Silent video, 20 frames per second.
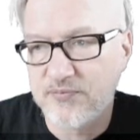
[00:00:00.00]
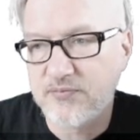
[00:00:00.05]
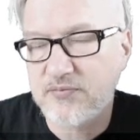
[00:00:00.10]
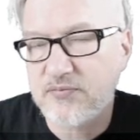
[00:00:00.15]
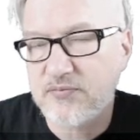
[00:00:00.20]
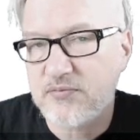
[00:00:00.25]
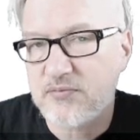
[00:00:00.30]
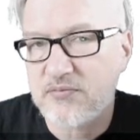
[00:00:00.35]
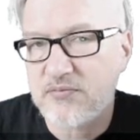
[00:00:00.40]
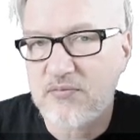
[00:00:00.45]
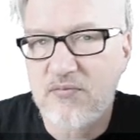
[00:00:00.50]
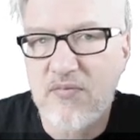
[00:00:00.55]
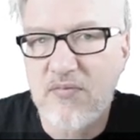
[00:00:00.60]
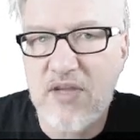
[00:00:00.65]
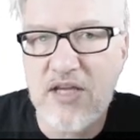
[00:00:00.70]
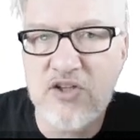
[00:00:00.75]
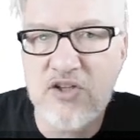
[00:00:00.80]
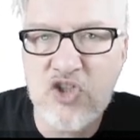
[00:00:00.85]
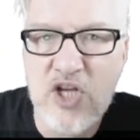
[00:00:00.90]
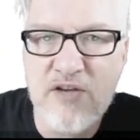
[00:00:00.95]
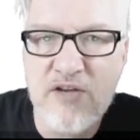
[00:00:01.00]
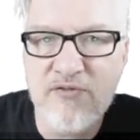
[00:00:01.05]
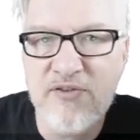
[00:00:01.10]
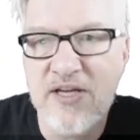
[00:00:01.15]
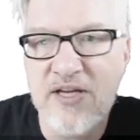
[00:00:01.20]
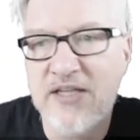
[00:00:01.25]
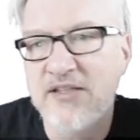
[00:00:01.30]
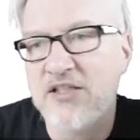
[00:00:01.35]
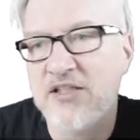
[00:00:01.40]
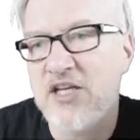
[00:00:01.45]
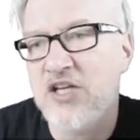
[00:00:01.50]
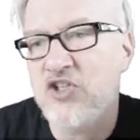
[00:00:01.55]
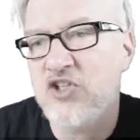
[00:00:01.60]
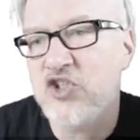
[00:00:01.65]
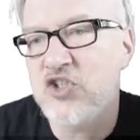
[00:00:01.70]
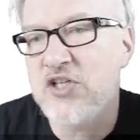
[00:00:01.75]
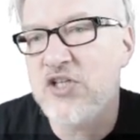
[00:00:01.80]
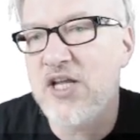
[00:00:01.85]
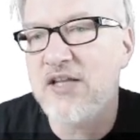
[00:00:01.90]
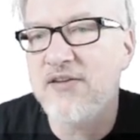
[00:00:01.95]
chef and kitchen and so
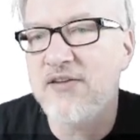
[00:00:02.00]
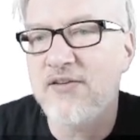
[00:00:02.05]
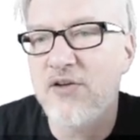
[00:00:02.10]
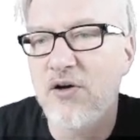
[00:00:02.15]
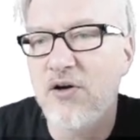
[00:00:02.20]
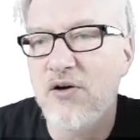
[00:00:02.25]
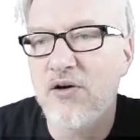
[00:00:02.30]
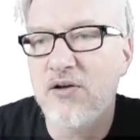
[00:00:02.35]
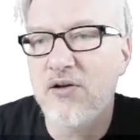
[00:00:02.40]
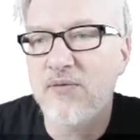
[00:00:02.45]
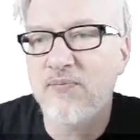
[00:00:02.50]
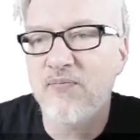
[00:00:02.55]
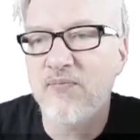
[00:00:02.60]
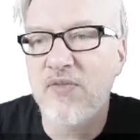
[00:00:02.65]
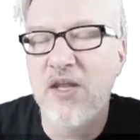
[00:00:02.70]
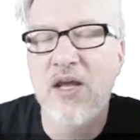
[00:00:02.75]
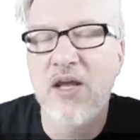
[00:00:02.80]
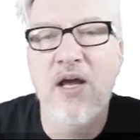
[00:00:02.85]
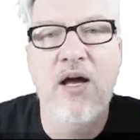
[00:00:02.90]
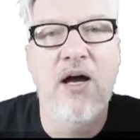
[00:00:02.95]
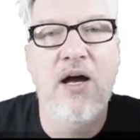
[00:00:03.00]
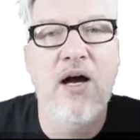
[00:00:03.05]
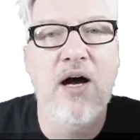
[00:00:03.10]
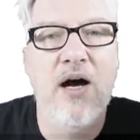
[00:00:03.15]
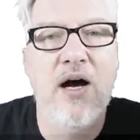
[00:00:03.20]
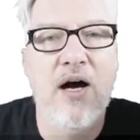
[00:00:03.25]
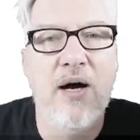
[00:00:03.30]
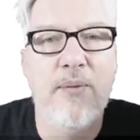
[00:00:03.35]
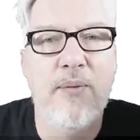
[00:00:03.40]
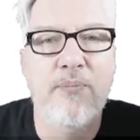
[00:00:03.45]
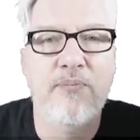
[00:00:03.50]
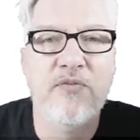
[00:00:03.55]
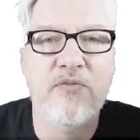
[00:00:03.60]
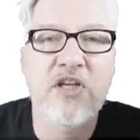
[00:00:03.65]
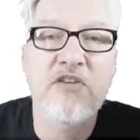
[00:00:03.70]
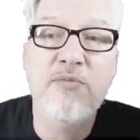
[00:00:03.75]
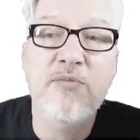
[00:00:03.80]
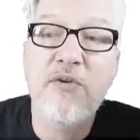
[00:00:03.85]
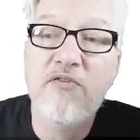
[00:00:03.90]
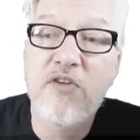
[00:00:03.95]
on. Give me
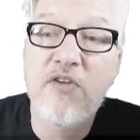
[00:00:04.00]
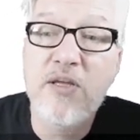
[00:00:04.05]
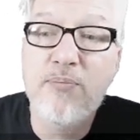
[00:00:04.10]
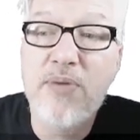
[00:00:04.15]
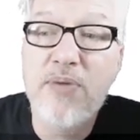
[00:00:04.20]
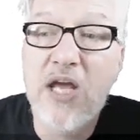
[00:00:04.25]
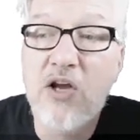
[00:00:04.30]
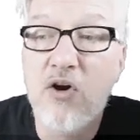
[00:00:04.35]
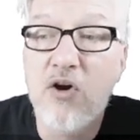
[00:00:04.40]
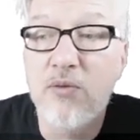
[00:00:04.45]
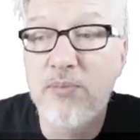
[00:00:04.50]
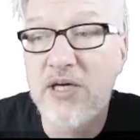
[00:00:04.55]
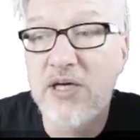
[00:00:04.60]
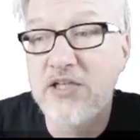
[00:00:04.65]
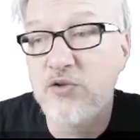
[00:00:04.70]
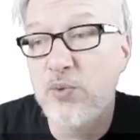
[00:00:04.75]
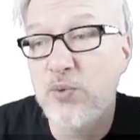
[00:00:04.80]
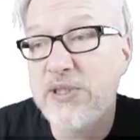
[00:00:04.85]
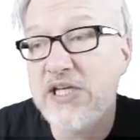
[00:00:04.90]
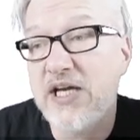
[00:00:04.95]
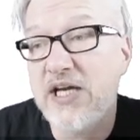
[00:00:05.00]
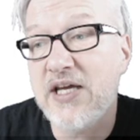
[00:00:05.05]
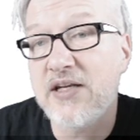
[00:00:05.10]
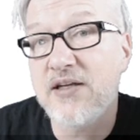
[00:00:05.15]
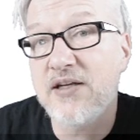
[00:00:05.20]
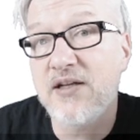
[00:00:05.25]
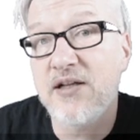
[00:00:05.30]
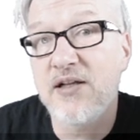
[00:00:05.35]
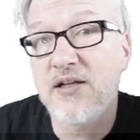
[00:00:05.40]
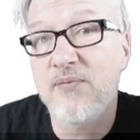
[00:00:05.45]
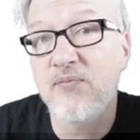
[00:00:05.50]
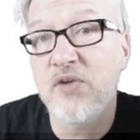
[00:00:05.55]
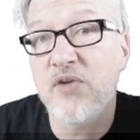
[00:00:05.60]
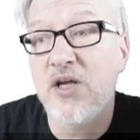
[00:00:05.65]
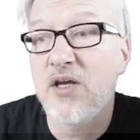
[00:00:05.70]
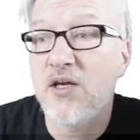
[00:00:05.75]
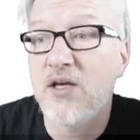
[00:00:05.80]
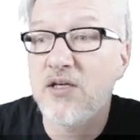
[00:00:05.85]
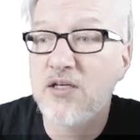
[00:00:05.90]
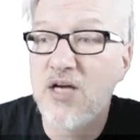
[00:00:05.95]
feedback on my Twitter handle. Come
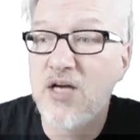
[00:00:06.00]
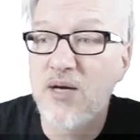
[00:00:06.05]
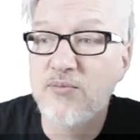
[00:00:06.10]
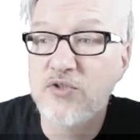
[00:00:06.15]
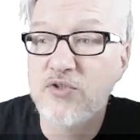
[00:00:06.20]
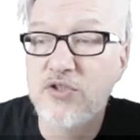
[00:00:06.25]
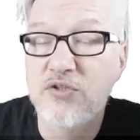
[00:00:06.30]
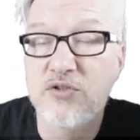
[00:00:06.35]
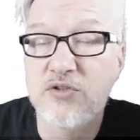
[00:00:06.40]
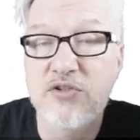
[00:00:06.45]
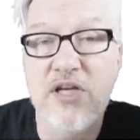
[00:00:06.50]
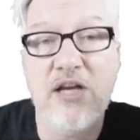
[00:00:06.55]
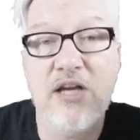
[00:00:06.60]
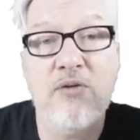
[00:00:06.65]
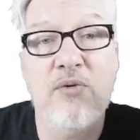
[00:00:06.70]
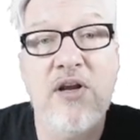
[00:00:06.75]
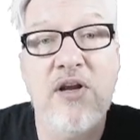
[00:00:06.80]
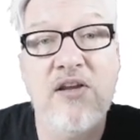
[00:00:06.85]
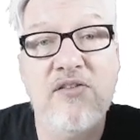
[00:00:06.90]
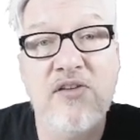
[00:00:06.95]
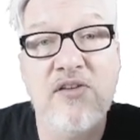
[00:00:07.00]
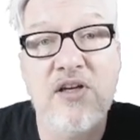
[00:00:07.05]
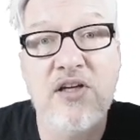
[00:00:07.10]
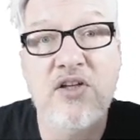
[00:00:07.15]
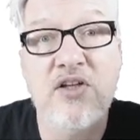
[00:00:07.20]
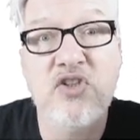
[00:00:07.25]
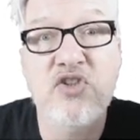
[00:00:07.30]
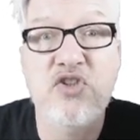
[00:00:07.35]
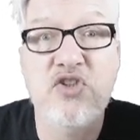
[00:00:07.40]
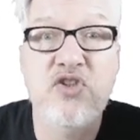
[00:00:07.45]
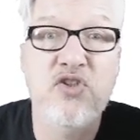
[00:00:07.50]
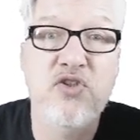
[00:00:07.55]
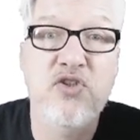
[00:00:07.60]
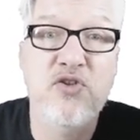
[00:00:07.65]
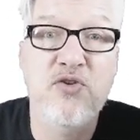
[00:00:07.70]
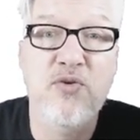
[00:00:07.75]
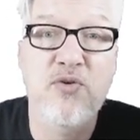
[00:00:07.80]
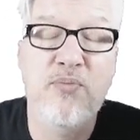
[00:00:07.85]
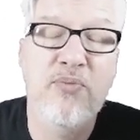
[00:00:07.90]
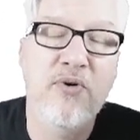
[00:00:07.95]
to Tech Racer to book
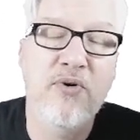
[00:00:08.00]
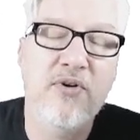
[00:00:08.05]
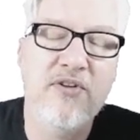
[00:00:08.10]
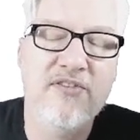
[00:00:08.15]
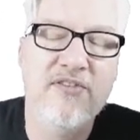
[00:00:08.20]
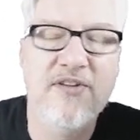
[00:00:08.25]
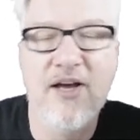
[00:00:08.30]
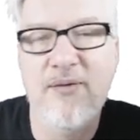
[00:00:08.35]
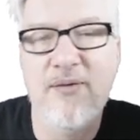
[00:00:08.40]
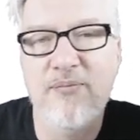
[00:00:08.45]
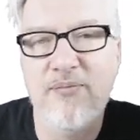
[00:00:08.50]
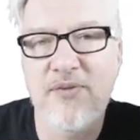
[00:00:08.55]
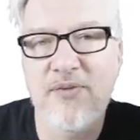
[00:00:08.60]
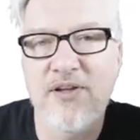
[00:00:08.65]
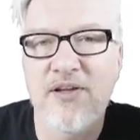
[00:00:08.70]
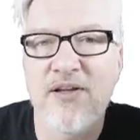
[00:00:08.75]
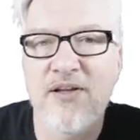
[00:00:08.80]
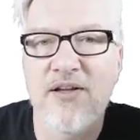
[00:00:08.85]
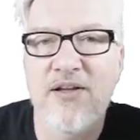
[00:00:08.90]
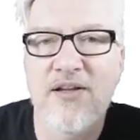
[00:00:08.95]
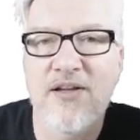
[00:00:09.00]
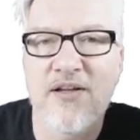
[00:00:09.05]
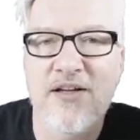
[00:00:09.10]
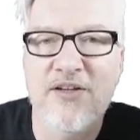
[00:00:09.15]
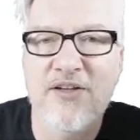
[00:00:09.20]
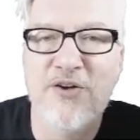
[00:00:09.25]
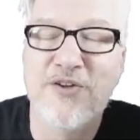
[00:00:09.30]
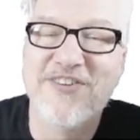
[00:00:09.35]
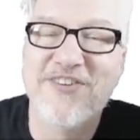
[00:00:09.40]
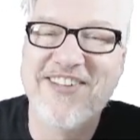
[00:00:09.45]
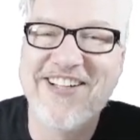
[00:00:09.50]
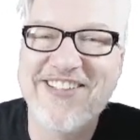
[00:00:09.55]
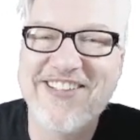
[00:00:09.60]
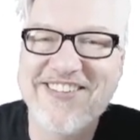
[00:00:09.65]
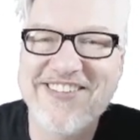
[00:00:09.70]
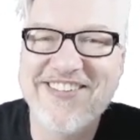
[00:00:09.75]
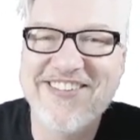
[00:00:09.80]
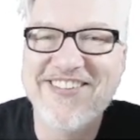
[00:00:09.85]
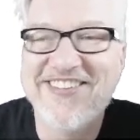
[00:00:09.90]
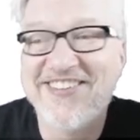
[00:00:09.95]
some consultants,
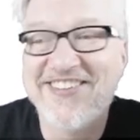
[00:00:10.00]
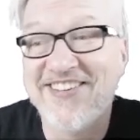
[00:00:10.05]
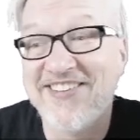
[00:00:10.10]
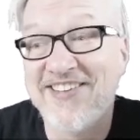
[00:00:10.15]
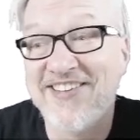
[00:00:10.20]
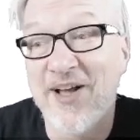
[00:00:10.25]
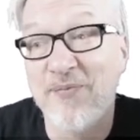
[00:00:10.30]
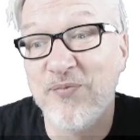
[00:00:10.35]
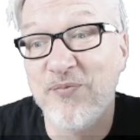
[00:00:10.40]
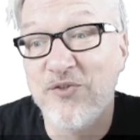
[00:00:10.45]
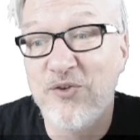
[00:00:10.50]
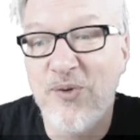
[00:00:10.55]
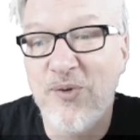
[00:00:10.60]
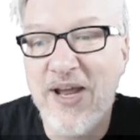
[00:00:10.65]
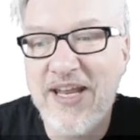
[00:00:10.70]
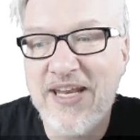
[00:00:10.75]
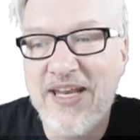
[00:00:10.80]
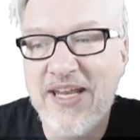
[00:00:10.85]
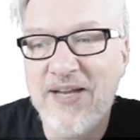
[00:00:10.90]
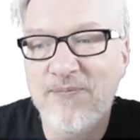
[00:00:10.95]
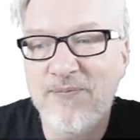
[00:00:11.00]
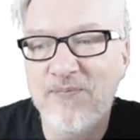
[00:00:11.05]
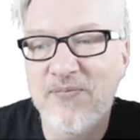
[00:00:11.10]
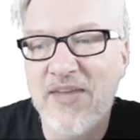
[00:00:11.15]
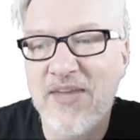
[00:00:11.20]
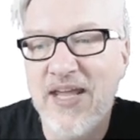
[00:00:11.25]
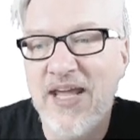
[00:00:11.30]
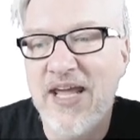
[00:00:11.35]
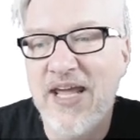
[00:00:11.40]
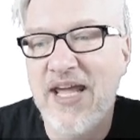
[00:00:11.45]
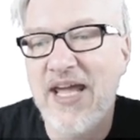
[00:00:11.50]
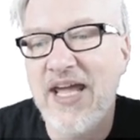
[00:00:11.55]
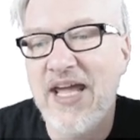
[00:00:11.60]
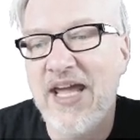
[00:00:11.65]
some training, and